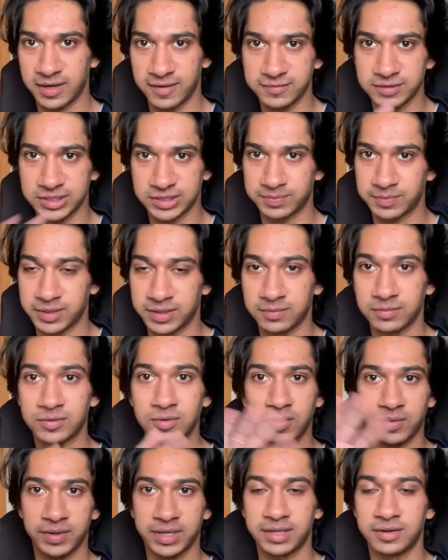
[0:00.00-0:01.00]
I've just been
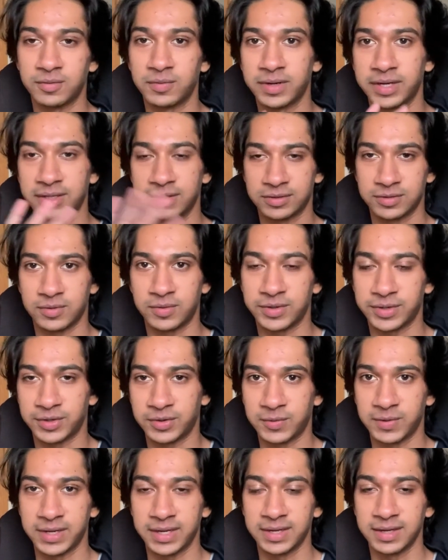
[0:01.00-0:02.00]
throwing it
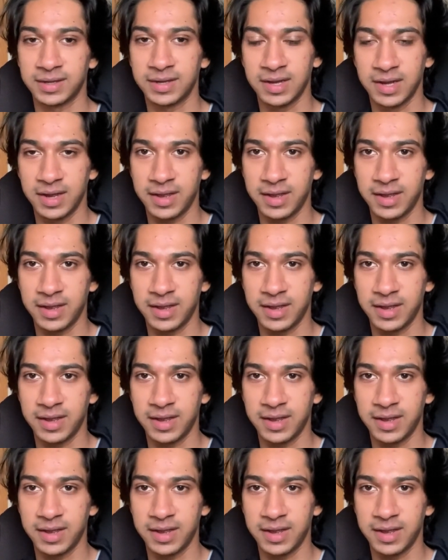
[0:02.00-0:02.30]
away.